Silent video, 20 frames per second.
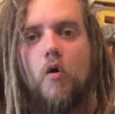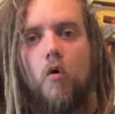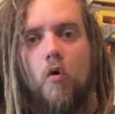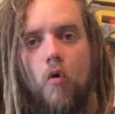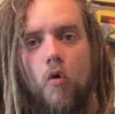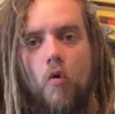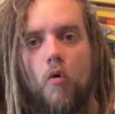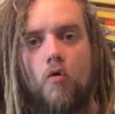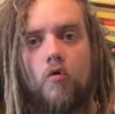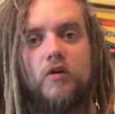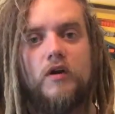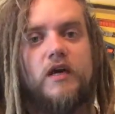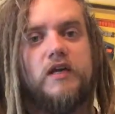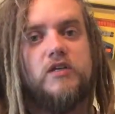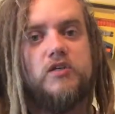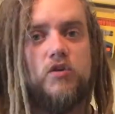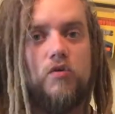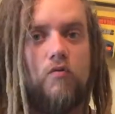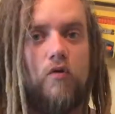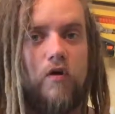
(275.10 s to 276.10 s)
or
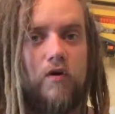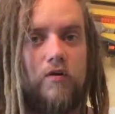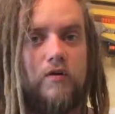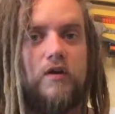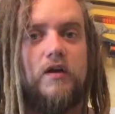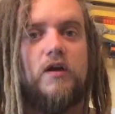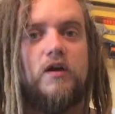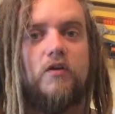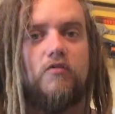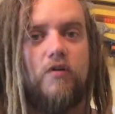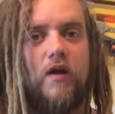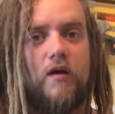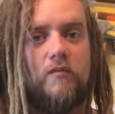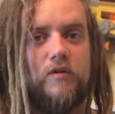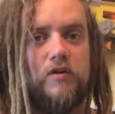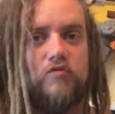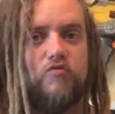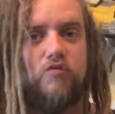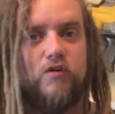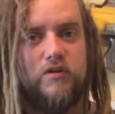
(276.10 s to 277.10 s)
later on
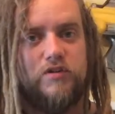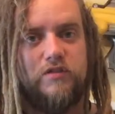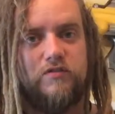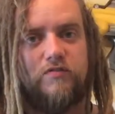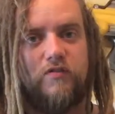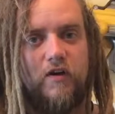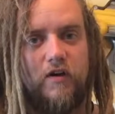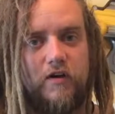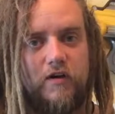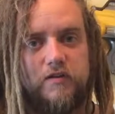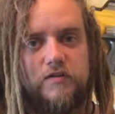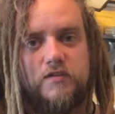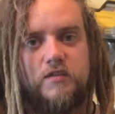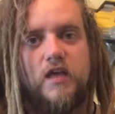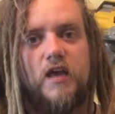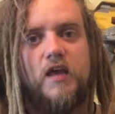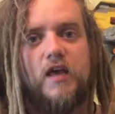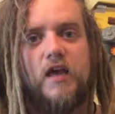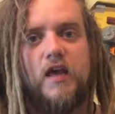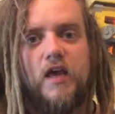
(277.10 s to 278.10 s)
cramming trust fires
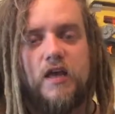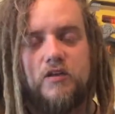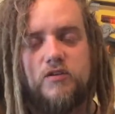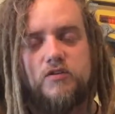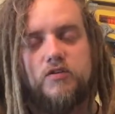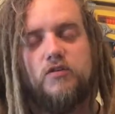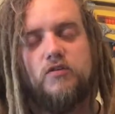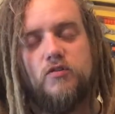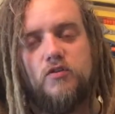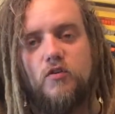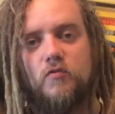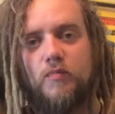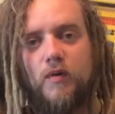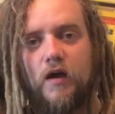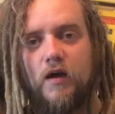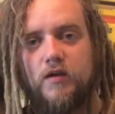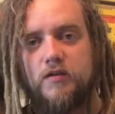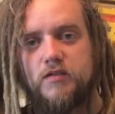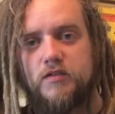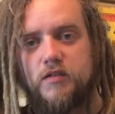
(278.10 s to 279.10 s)
into your
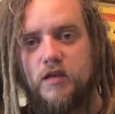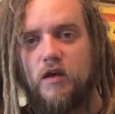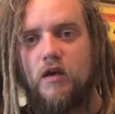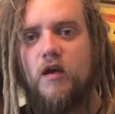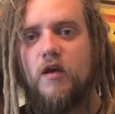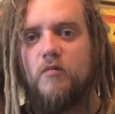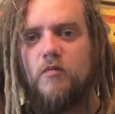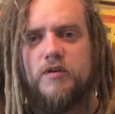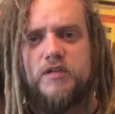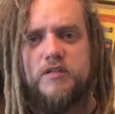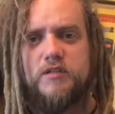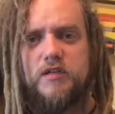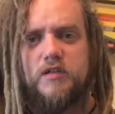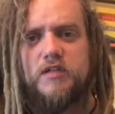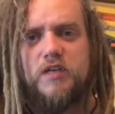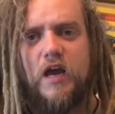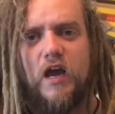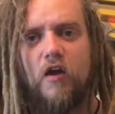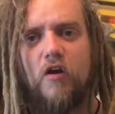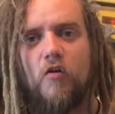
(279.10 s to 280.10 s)
blaster, which is a
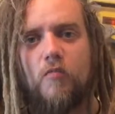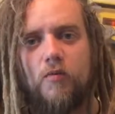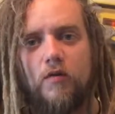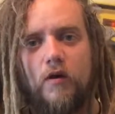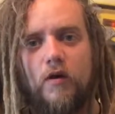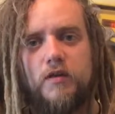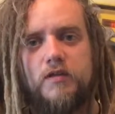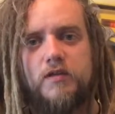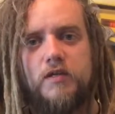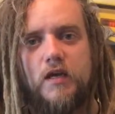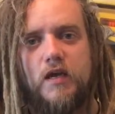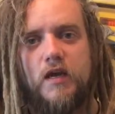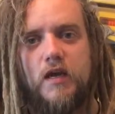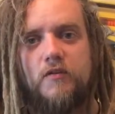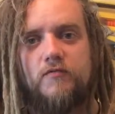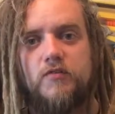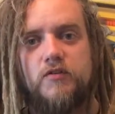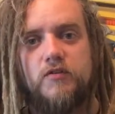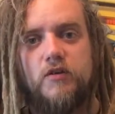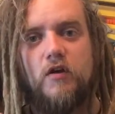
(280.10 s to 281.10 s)
terrible idea.
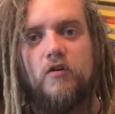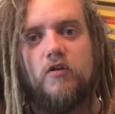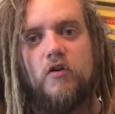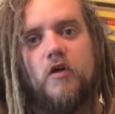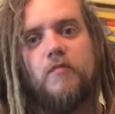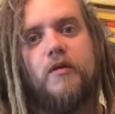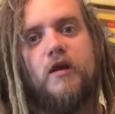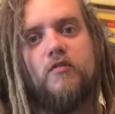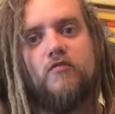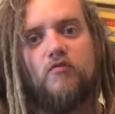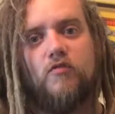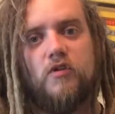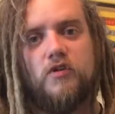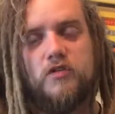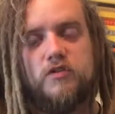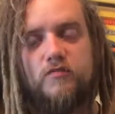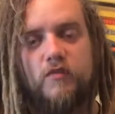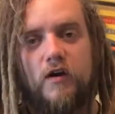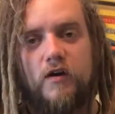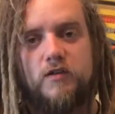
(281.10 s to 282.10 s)
If you don't know about
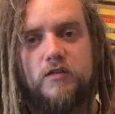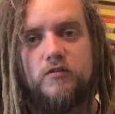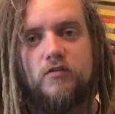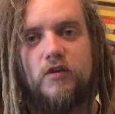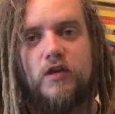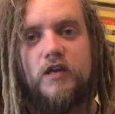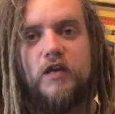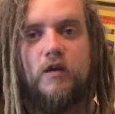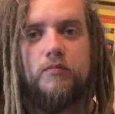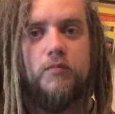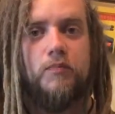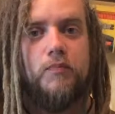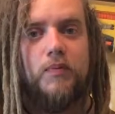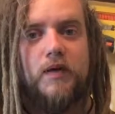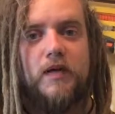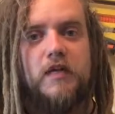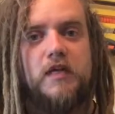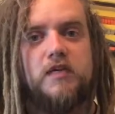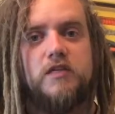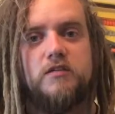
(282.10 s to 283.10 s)
trust fires, look it up.
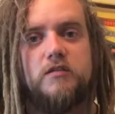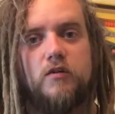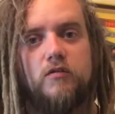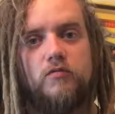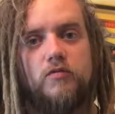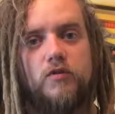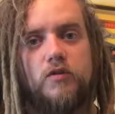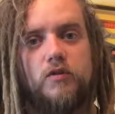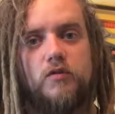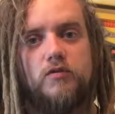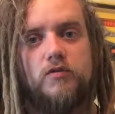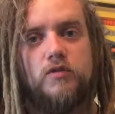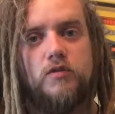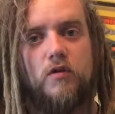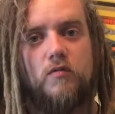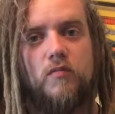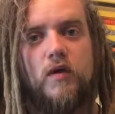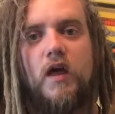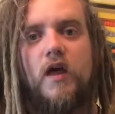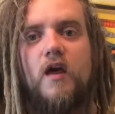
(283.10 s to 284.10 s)
Please don't use
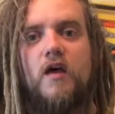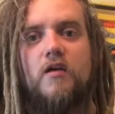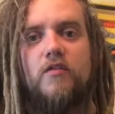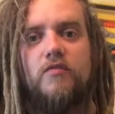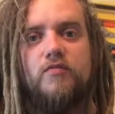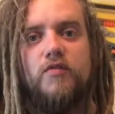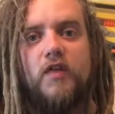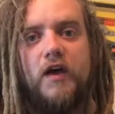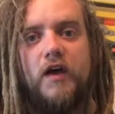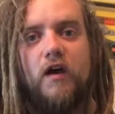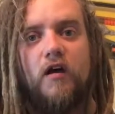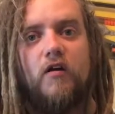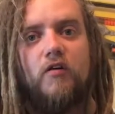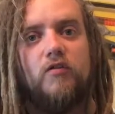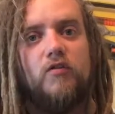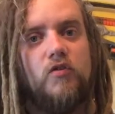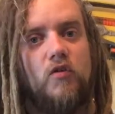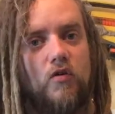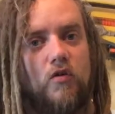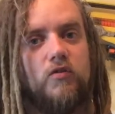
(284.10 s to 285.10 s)
them. They are
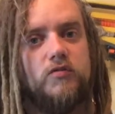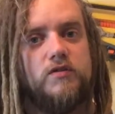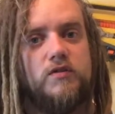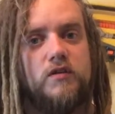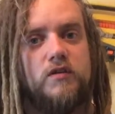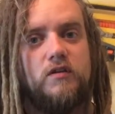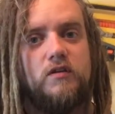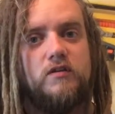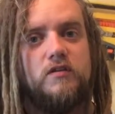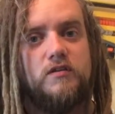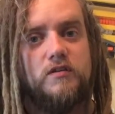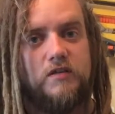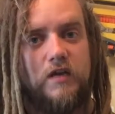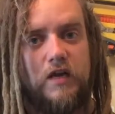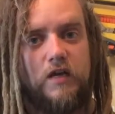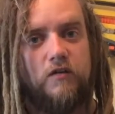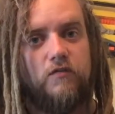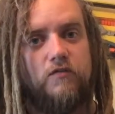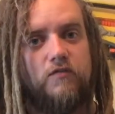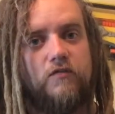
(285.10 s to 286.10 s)
not
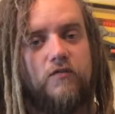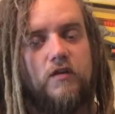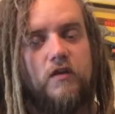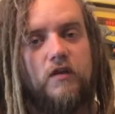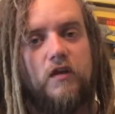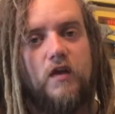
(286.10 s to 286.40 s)
safe.